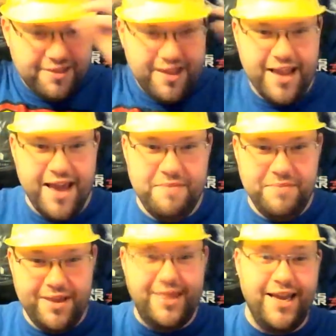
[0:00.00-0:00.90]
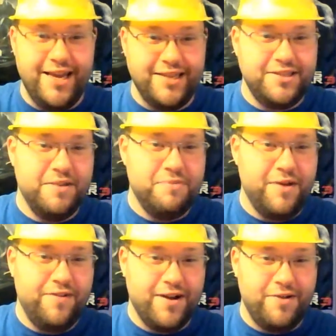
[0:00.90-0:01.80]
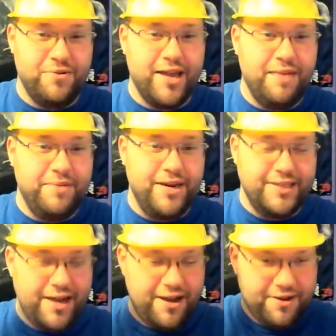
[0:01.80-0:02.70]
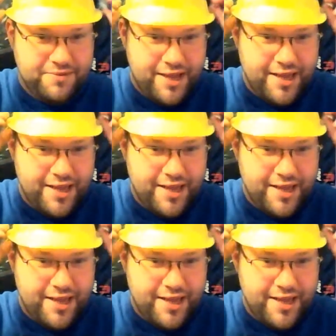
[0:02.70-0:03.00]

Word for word: They gave me this. So you can probably figure out what game it is now.